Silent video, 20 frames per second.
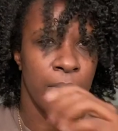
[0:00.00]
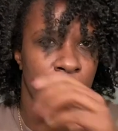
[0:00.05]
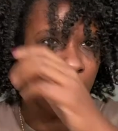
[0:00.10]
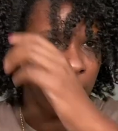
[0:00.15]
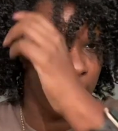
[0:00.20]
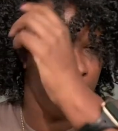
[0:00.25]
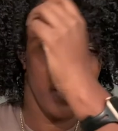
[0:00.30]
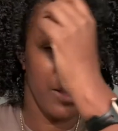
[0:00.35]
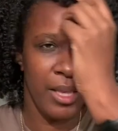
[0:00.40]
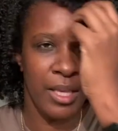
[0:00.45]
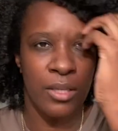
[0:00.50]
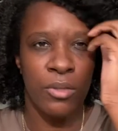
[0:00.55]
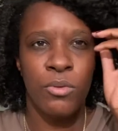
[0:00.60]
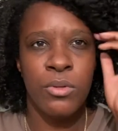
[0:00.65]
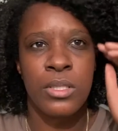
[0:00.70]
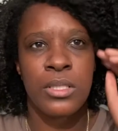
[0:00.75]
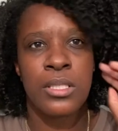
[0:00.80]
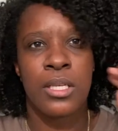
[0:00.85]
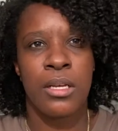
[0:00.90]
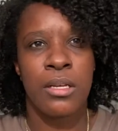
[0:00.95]
I feel like you
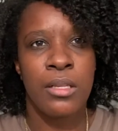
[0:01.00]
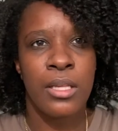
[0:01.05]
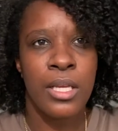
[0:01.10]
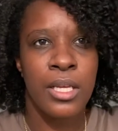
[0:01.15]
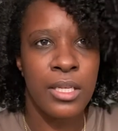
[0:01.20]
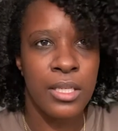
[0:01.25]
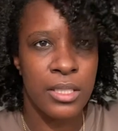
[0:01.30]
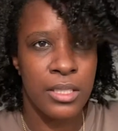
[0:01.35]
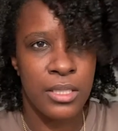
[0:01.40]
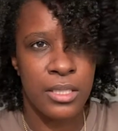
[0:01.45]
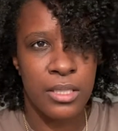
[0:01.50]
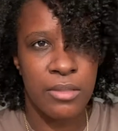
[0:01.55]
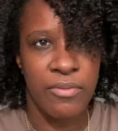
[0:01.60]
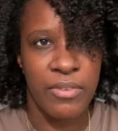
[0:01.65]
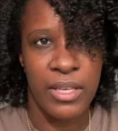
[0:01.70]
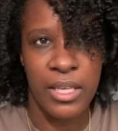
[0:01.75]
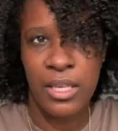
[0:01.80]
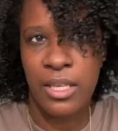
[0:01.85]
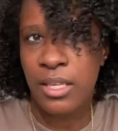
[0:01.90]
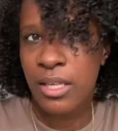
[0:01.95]
could tell like it's
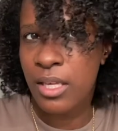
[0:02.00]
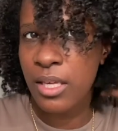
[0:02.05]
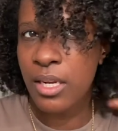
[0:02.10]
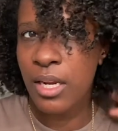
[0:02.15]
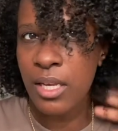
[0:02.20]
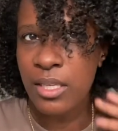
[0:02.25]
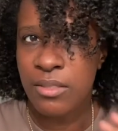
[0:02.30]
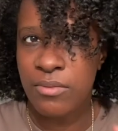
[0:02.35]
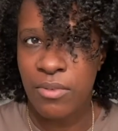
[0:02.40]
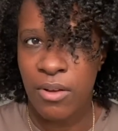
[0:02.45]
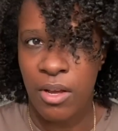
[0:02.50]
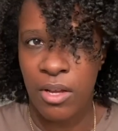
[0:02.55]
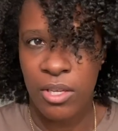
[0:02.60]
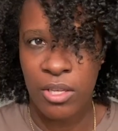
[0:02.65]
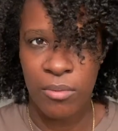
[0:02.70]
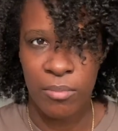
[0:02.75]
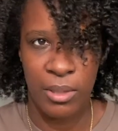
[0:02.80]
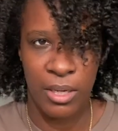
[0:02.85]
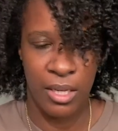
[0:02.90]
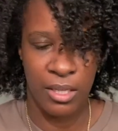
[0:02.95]
thick and has
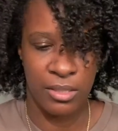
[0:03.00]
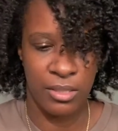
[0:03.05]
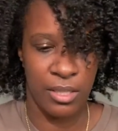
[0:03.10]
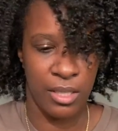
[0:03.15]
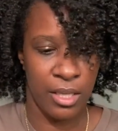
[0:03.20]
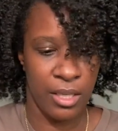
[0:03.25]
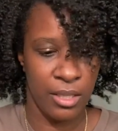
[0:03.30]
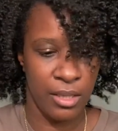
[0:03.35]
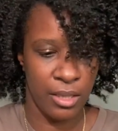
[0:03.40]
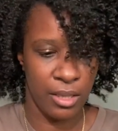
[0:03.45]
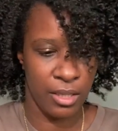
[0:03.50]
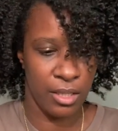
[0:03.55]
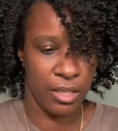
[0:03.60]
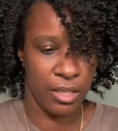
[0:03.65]
volume and has length.